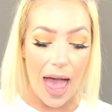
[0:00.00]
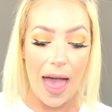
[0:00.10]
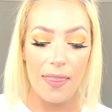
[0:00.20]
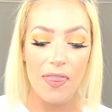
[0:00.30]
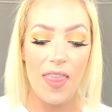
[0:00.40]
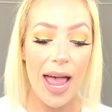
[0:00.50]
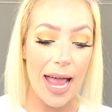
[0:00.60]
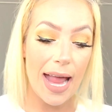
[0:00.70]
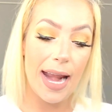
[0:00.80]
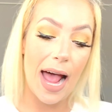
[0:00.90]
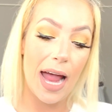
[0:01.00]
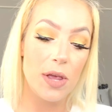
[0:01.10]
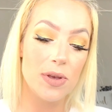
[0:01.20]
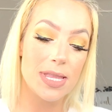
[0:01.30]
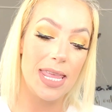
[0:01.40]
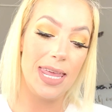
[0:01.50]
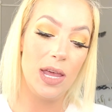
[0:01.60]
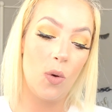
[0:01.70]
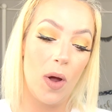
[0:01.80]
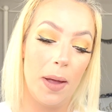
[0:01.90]
And then I use the
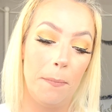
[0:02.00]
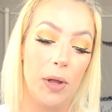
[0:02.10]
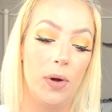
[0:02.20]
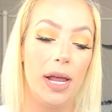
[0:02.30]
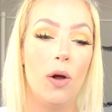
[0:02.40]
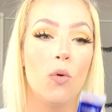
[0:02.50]
Equate Beauty